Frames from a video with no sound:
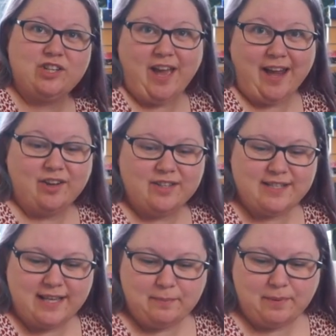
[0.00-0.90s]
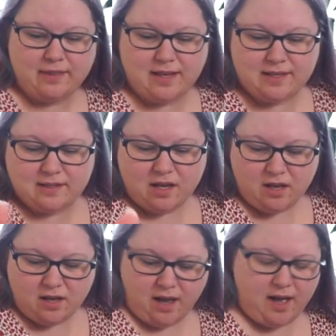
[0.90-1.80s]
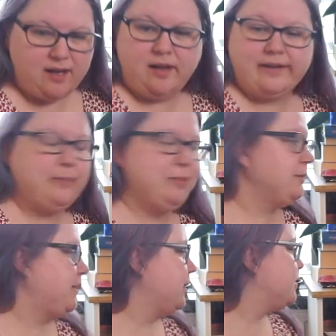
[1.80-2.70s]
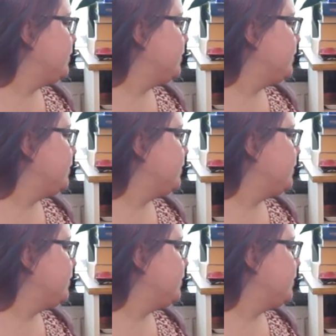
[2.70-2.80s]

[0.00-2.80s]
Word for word: cannot see, but there's uh, a couple of piles of